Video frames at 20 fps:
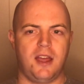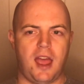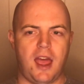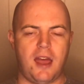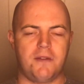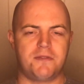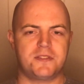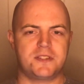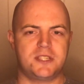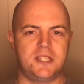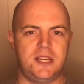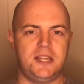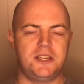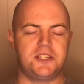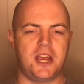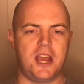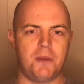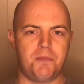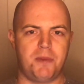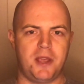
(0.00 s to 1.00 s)
FC
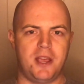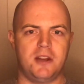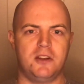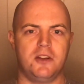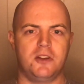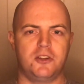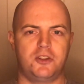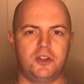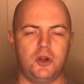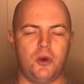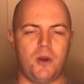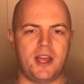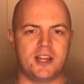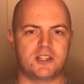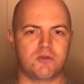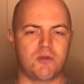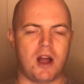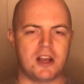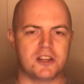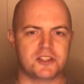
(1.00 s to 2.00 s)
champion to
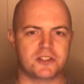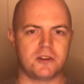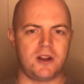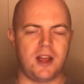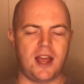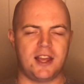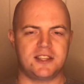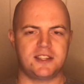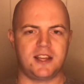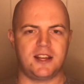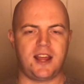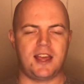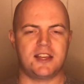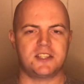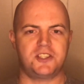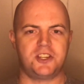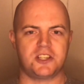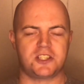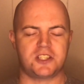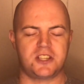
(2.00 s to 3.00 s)
its roster as it has
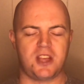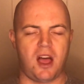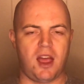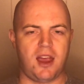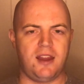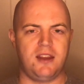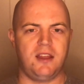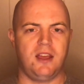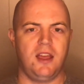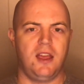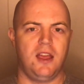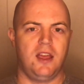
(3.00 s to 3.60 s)
just signed